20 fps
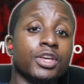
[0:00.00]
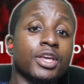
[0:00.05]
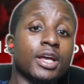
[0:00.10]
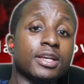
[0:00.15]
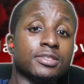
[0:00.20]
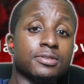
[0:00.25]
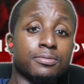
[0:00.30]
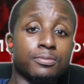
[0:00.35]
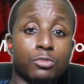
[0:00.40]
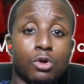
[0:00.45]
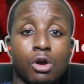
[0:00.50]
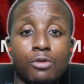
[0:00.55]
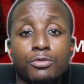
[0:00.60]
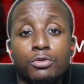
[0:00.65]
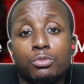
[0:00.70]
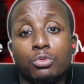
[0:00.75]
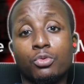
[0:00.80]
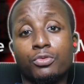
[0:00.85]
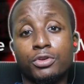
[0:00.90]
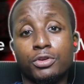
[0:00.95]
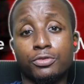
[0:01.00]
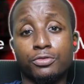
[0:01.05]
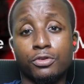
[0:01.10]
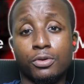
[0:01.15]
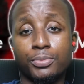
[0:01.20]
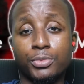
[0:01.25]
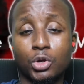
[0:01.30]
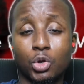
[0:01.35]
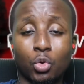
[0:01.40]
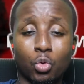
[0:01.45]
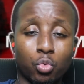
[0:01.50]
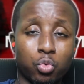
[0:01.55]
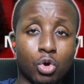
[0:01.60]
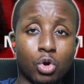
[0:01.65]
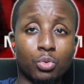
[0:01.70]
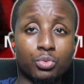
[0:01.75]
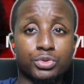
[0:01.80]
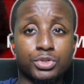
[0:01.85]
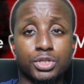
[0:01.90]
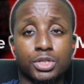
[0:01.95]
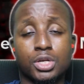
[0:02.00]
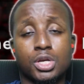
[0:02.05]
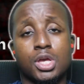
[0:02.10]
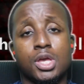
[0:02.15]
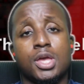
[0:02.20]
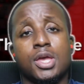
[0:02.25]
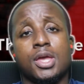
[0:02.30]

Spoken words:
Guess the Marvel Movie from the quote.